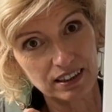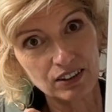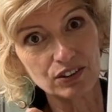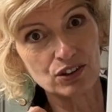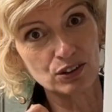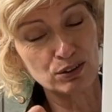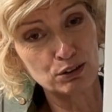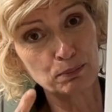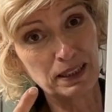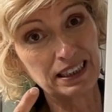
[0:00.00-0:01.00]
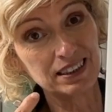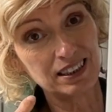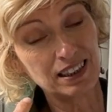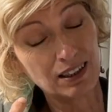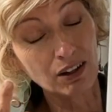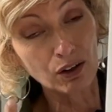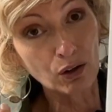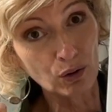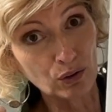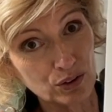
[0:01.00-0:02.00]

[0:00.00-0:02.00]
answer through painting a lot.